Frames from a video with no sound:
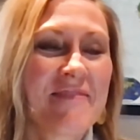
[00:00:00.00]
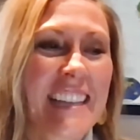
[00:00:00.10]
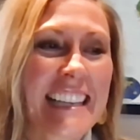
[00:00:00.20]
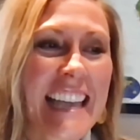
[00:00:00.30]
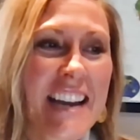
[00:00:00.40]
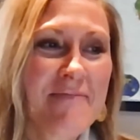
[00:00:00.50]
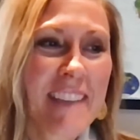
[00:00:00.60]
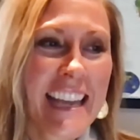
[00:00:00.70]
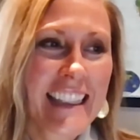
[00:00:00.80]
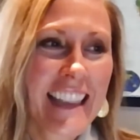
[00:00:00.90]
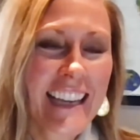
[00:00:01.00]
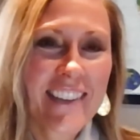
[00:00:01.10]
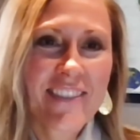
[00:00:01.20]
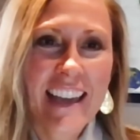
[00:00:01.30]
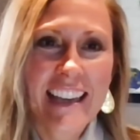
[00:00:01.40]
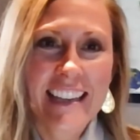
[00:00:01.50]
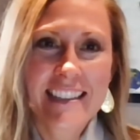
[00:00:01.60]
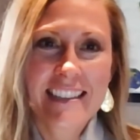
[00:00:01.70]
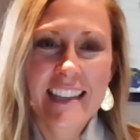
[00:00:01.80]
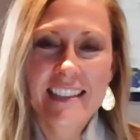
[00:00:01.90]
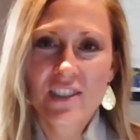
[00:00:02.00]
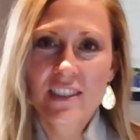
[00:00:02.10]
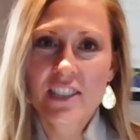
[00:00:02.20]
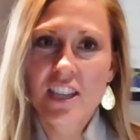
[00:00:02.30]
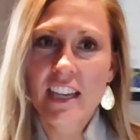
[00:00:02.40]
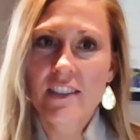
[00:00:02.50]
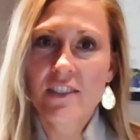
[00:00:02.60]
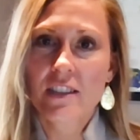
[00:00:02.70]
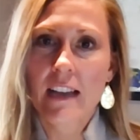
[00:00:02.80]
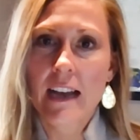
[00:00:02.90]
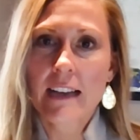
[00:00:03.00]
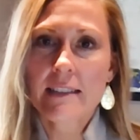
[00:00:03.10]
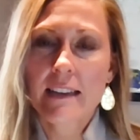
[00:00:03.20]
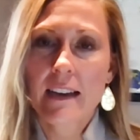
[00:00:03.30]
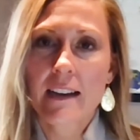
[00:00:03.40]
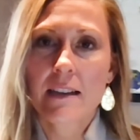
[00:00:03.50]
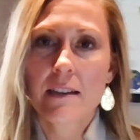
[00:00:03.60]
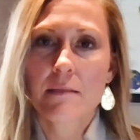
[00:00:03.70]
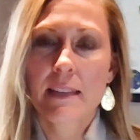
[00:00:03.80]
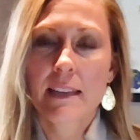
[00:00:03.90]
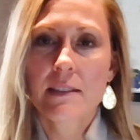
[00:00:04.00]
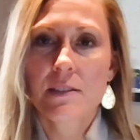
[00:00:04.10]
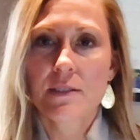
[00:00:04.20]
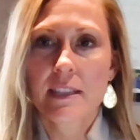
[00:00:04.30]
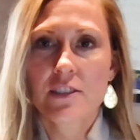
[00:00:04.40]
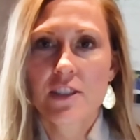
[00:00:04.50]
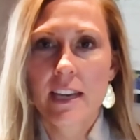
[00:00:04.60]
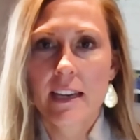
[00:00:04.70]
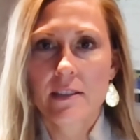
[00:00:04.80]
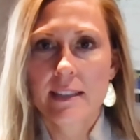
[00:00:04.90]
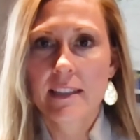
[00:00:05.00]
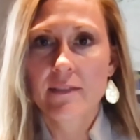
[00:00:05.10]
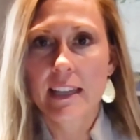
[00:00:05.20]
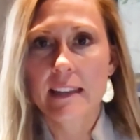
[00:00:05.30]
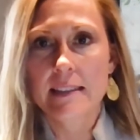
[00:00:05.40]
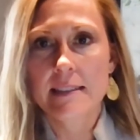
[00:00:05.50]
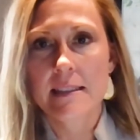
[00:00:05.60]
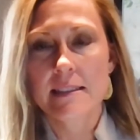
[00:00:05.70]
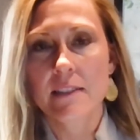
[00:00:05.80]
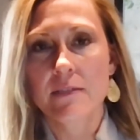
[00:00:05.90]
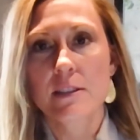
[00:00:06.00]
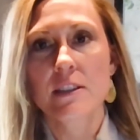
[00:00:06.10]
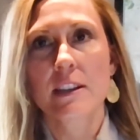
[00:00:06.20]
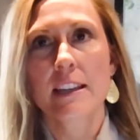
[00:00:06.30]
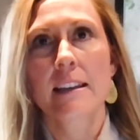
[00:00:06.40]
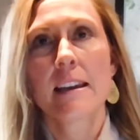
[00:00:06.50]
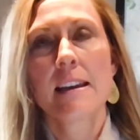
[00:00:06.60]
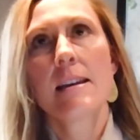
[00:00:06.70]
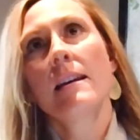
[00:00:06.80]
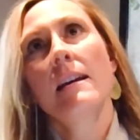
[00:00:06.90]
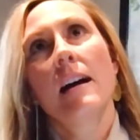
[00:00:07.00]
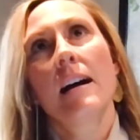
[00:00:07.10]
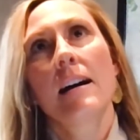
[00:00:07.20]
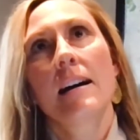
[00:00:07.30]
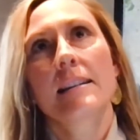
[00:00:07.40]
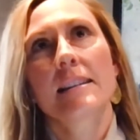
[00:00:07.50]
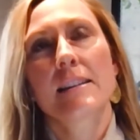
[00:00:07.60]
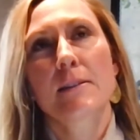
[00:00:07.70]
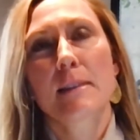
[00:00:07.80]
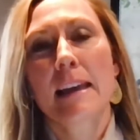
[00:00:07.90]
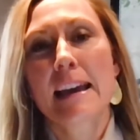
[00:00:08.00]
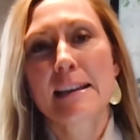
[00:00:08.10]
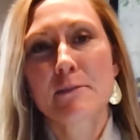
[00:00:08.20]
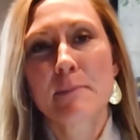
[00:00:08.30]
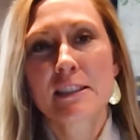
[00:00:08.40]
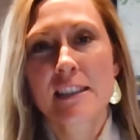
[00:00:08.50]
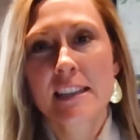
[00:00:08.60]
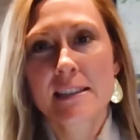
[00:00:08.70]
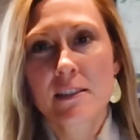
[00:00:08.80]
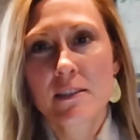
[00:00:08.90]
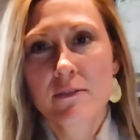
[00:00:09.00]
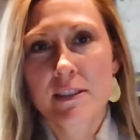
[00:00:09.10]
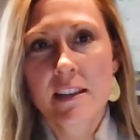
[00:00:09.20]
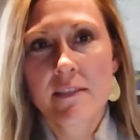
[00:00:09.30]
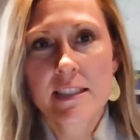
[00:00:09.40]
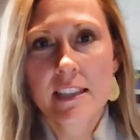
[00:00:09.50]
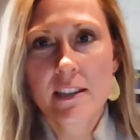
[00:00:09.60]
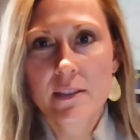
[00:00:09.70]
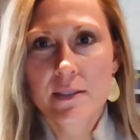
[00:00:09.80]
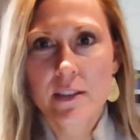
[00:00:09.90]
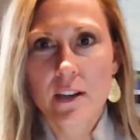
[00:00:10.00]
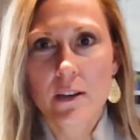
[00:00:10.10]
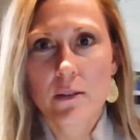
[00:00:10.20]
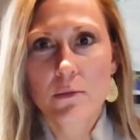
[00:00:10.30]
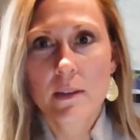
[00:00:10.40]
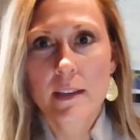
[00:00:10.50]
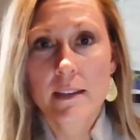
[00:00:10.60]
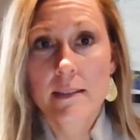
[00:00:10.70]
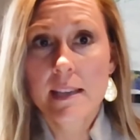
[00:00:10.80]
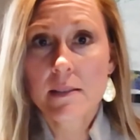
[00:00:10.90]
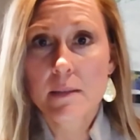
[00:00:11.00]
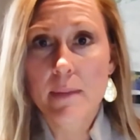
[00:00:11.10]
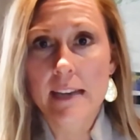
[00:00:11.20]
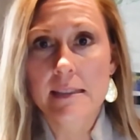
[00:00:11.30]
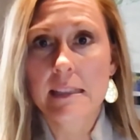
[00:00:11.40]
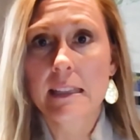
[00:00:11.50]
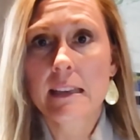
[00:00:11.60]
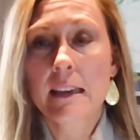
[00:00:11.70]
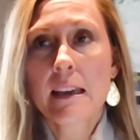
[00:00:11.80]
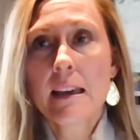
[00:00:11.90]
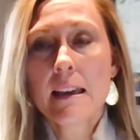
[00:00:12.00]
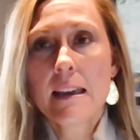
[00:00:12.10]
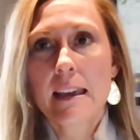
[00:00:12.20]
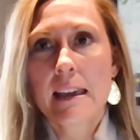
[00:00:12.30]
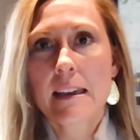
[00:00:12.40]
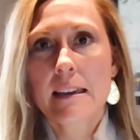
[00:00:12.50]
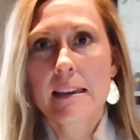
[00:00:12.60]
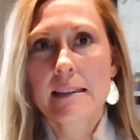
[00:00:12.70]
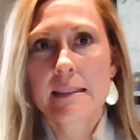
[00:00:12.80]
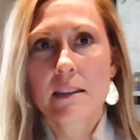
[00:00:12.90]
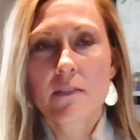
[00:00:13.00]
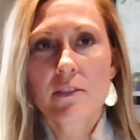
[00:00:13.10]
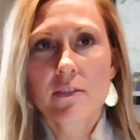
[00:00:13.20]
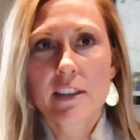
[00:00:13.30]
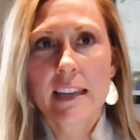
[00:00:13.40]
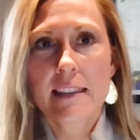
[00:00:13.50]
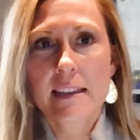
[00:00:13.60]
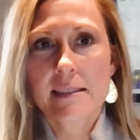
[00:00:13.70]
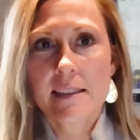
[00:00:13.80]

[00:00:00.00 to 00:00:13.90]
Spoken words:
Yeah, man, life has certainly changed a lot. The industry has changed significantly since I first started. As you mentioned, I started over 17 years ago in a sales capacity. And I'll never forget that